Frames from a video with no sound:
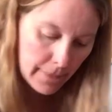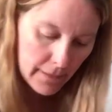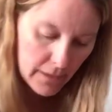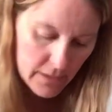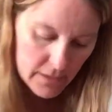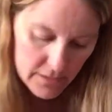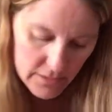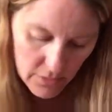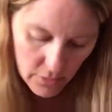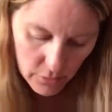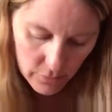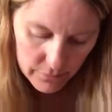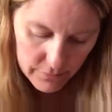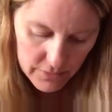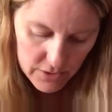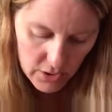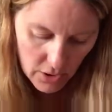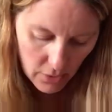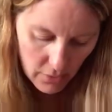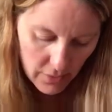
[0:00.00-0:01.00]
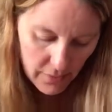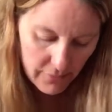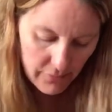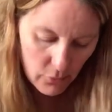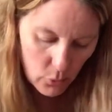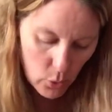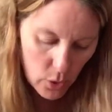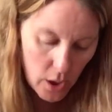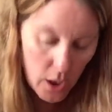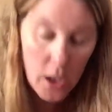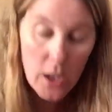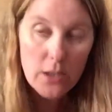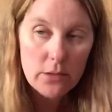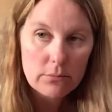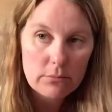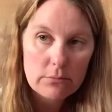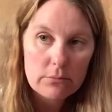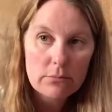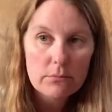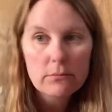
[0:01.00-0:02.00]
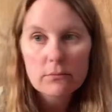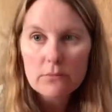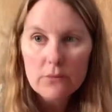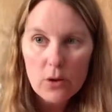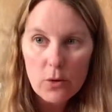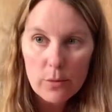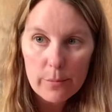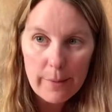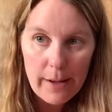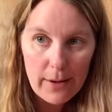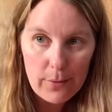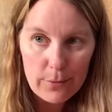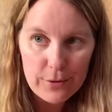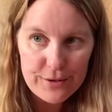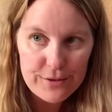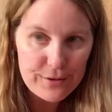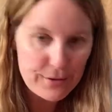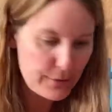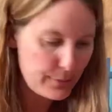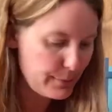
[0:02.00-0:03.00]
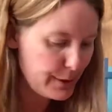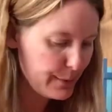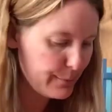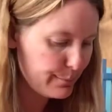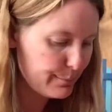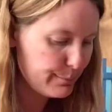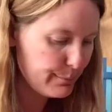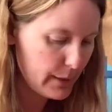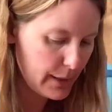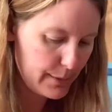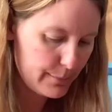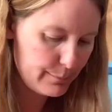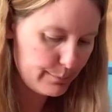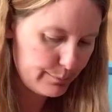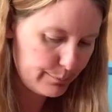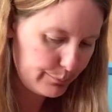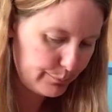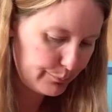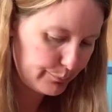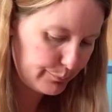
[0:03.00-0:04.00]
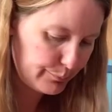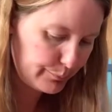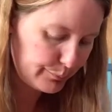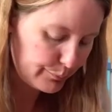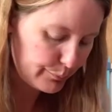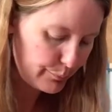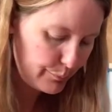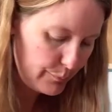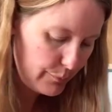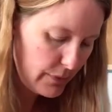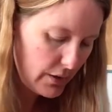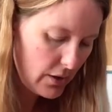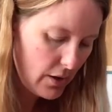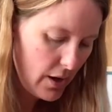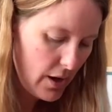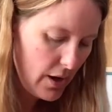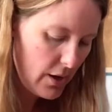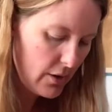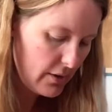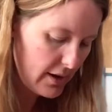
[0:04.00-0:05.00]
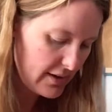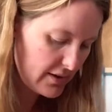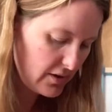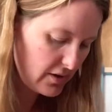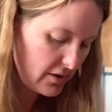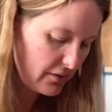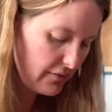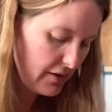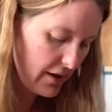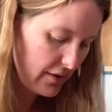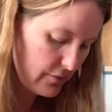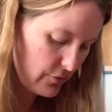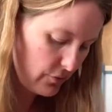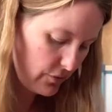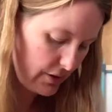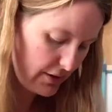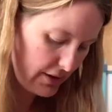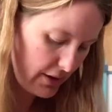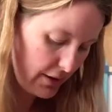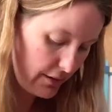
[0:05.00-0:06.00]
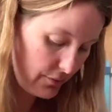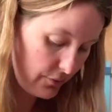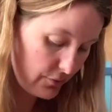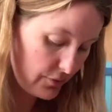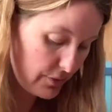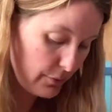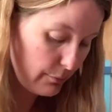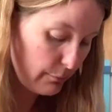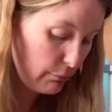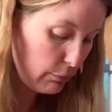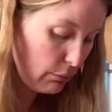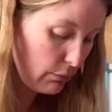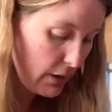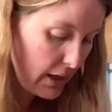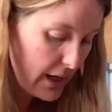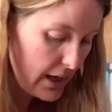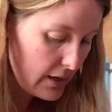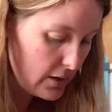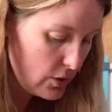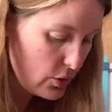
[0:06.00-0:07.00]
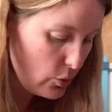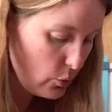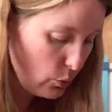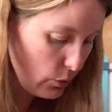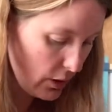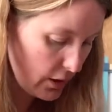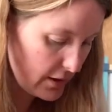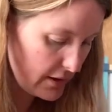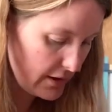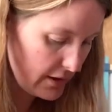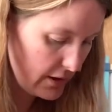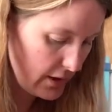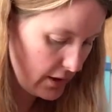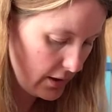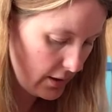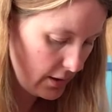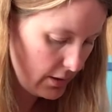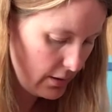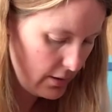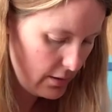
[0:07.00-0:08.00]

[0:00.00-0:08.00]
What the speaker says: So, sorry for going backwards a little bit, but you guys are going to fly through these. I threw some brand new words in here.